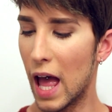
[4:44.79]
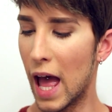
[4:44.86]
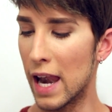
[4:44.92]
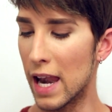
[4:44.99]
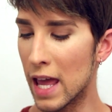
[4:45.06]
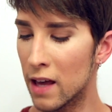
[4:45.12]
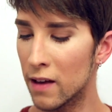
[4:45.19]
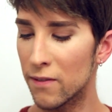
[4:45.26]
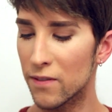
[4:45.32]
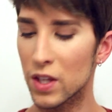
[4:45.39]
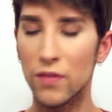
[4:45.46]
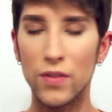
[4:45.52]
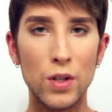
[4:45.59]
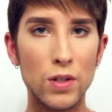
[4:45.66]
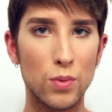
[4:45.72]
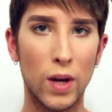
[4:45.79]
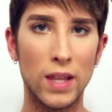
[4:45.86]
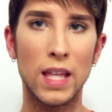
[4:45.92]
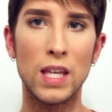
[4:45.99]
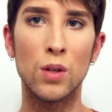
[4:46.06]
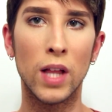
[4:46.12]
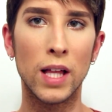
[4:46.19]
And if you've used one
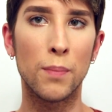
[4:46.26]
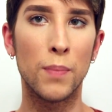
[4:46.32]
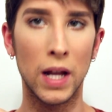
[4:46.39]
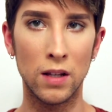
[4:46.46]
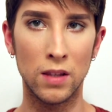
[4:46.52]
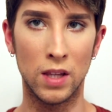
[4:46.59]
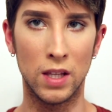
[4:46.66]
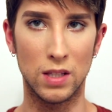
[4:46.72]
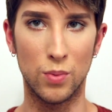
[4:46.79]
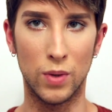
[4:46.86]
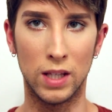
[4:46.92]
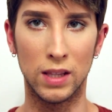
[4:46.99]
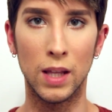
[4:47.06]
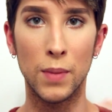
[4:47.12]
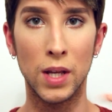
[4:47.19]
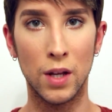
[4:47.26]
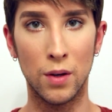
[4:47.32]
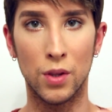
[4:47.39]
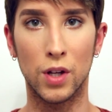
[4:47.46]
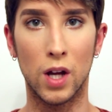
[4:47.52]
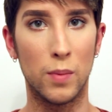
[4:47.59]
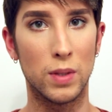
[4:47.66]
that you like better than this one, let me know
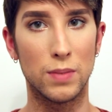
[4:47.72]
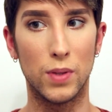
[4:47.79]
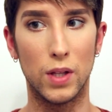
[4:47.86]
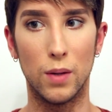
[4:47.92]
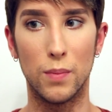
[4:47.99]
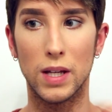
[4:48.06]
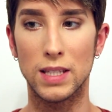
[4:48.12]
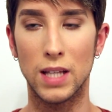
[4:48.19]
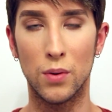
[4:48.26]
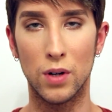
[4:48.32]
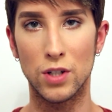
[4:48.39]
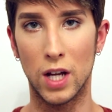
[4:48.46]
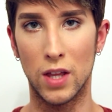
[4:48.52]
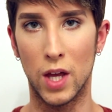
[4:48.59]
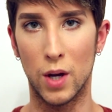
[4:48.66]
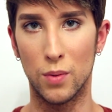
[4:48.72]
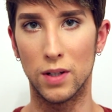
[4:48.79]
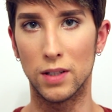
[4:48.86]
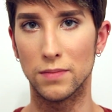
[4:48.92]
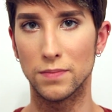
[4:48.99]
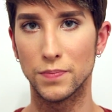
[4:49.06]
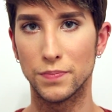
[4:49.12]
in the comments below because I want to try that
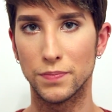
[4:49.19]
one.